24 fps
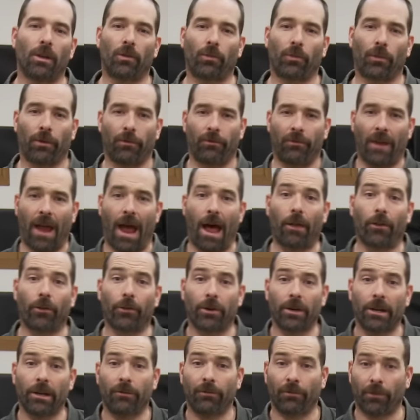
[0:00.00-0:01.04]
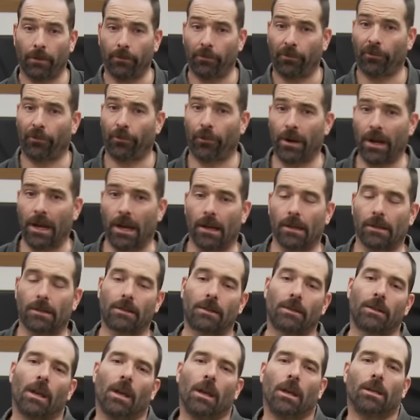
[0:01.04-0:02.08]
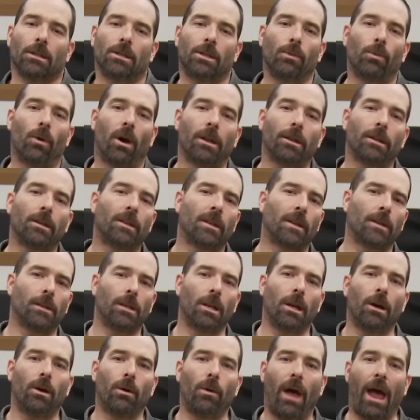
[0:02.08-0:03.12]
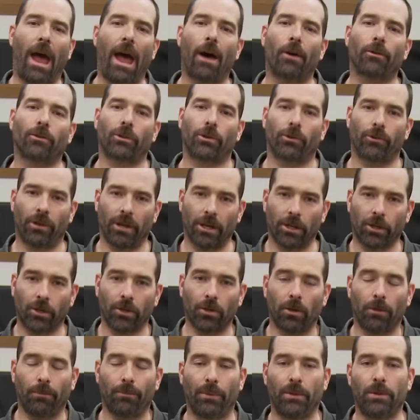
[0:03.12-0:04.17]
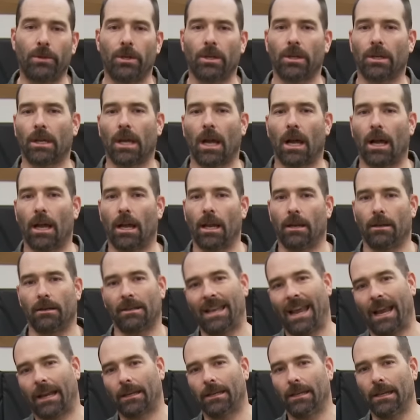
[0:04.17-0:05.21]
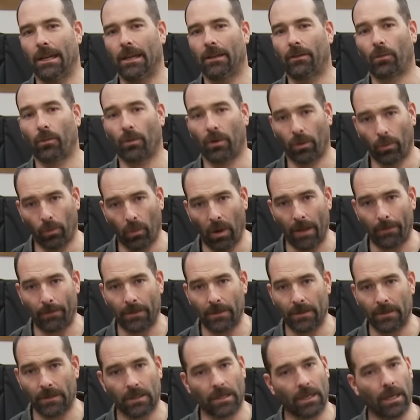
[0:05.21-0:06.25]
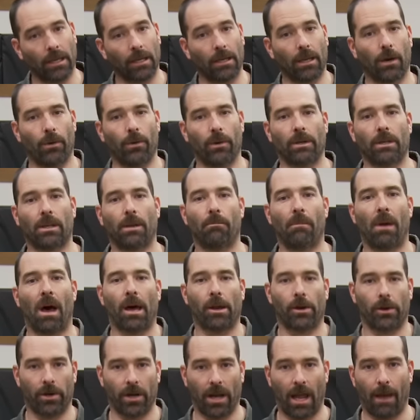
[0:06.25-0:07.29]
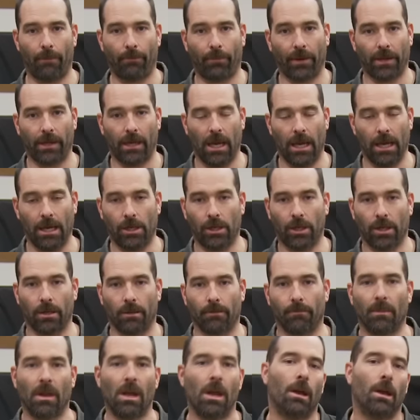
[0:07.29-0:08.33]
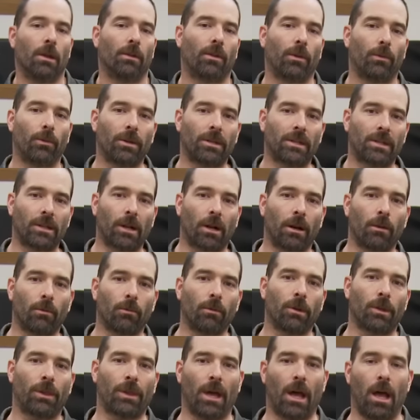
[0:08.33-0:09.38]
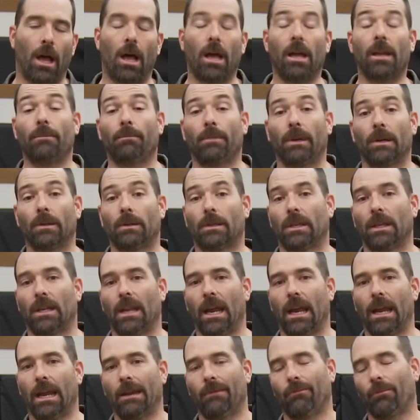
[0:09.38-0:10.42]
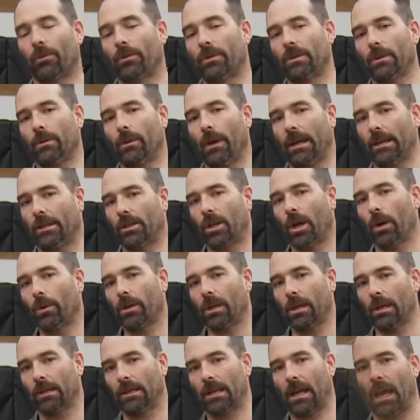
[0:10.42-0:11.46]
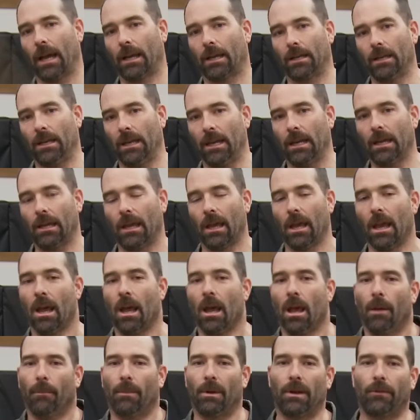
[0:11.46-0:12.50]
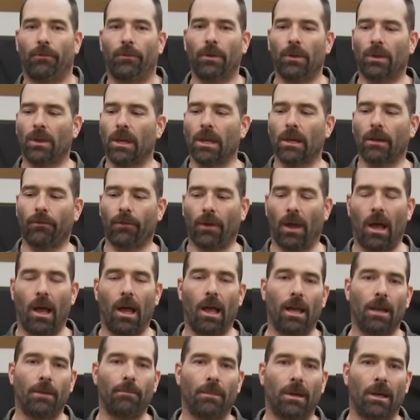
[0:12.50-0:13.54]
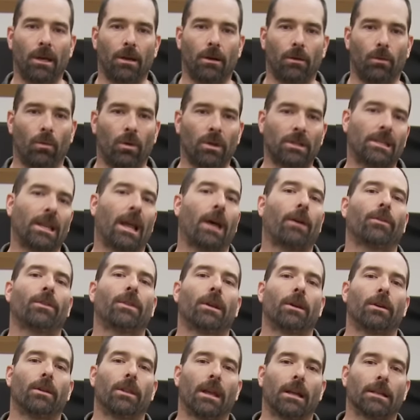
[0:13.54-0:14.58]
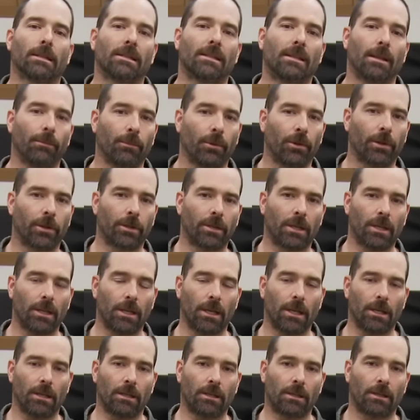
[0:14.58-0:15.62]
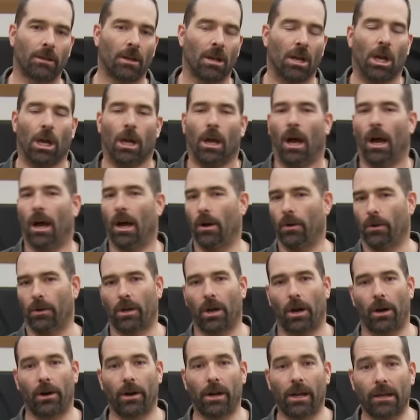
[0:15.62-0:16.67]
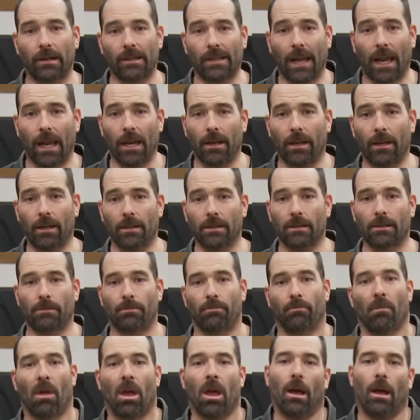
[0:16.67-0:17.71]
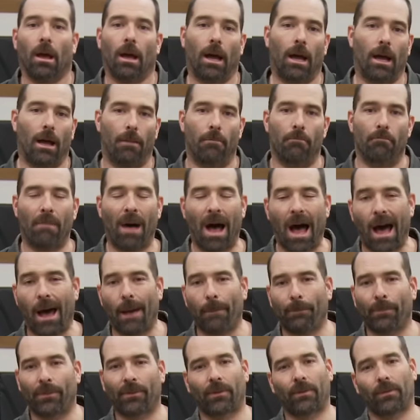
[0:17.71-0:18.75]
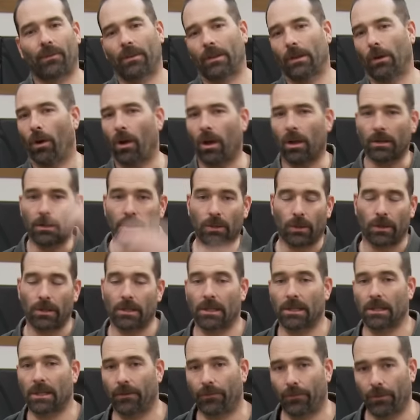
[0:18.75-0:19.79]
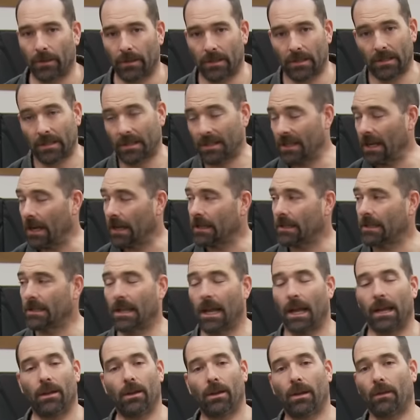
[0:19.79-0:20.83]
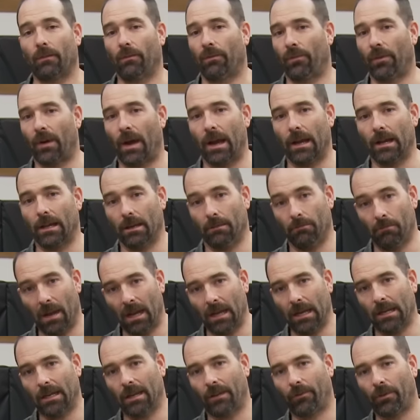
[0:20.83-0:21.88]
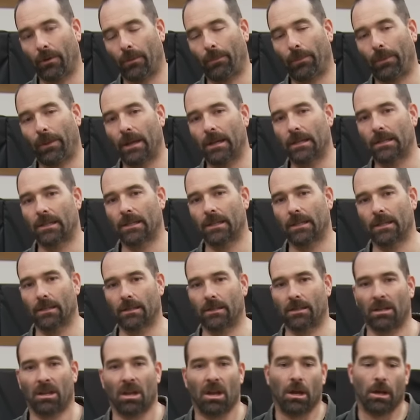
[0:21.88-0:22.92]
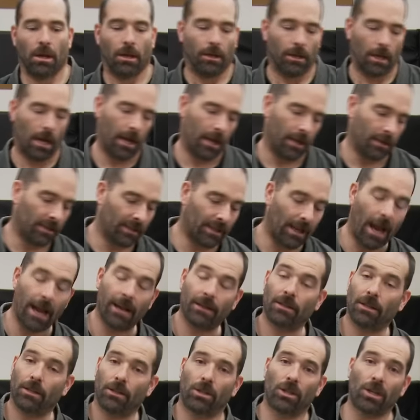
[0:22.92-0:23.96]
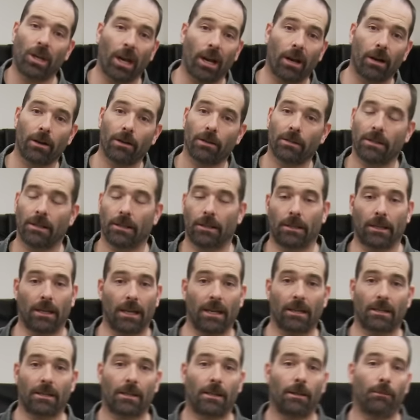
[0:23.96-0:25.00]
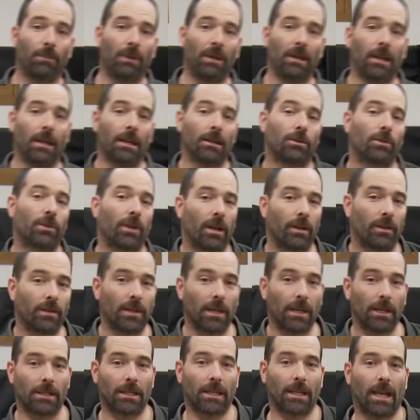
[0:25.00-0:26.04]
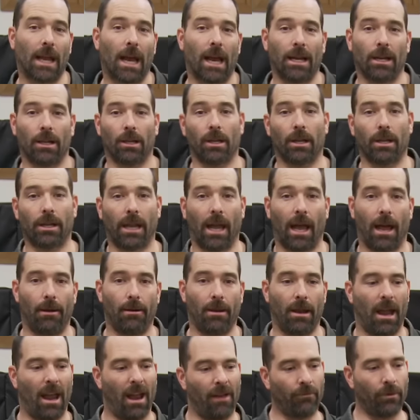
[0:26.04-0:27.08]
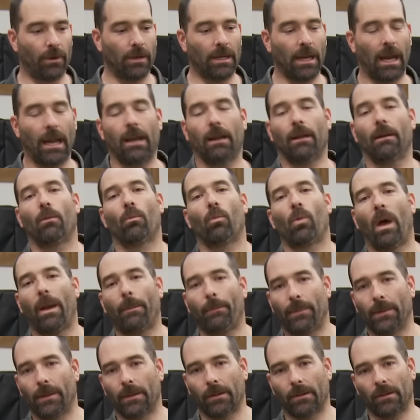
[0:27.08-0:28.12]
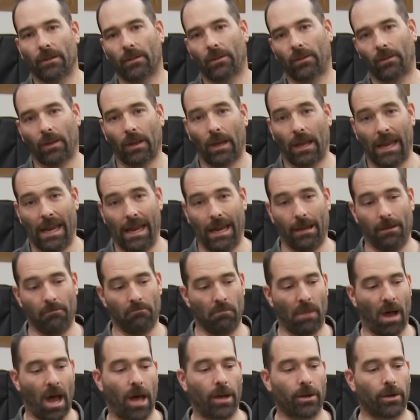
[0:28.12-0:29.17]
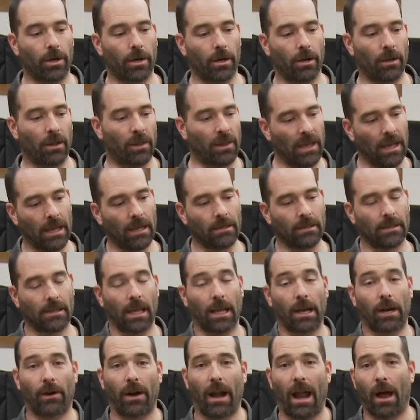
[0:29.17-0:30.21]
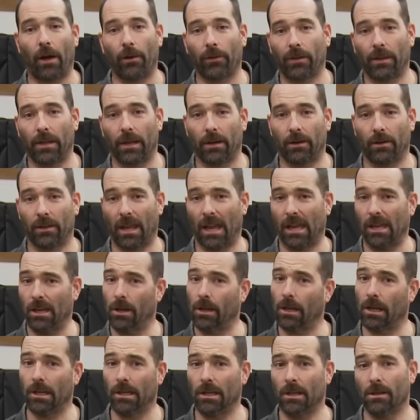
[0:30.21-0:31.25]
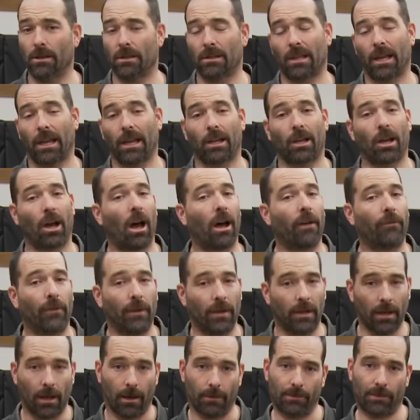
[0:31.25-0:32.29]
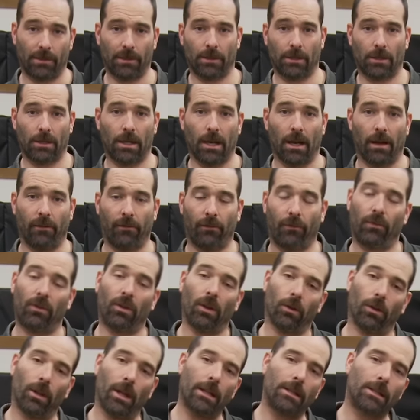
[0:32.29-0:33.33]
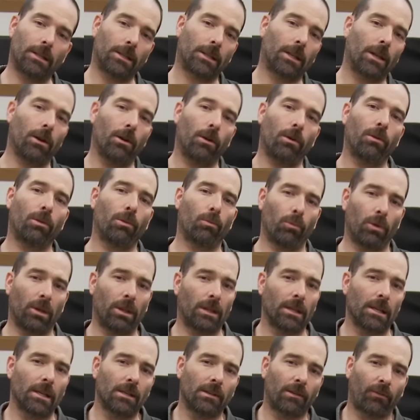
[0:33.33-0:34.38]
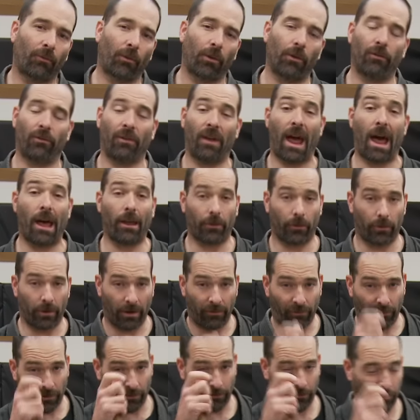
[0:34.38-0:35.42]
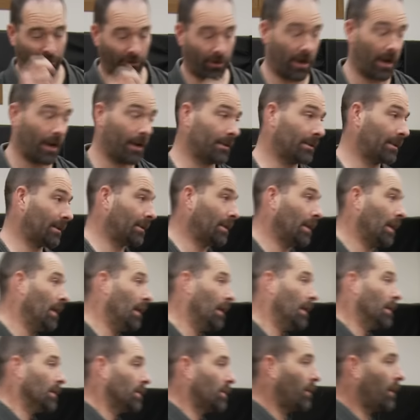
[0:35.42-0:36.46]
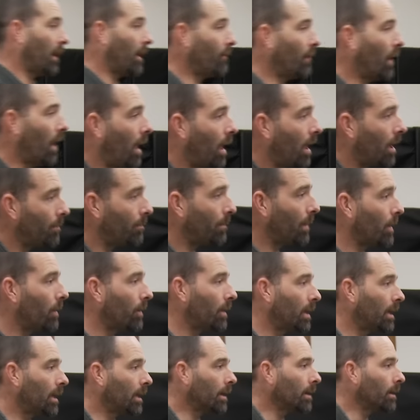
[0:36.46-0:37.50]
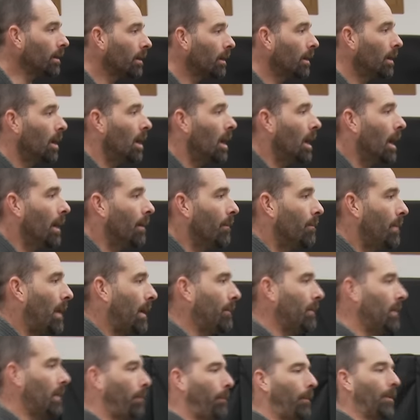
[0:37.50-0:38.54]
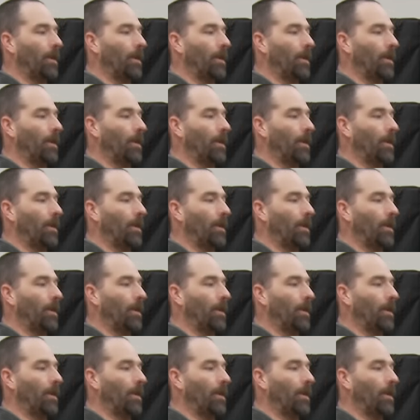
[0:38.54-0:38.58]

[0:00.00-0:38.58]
for Valerie from France. She wanted to know how traditional Bujinkan techniques with weapons can go into modern application. So we start with a hanbo today and we'll do a choking technique. But if you think of a hanbo, what's out there that's similar to this? Oh, car antennas, uh, mops, all sorts of different sticks that you can find in many different places uh, sides of chairs. It gets to be interesting to kind of look at everyday weapons and modern things that are out there that you could use like coffee cups and stuff. So let's go with this for Valerie from France. So we have a Hanbo here. Maybe the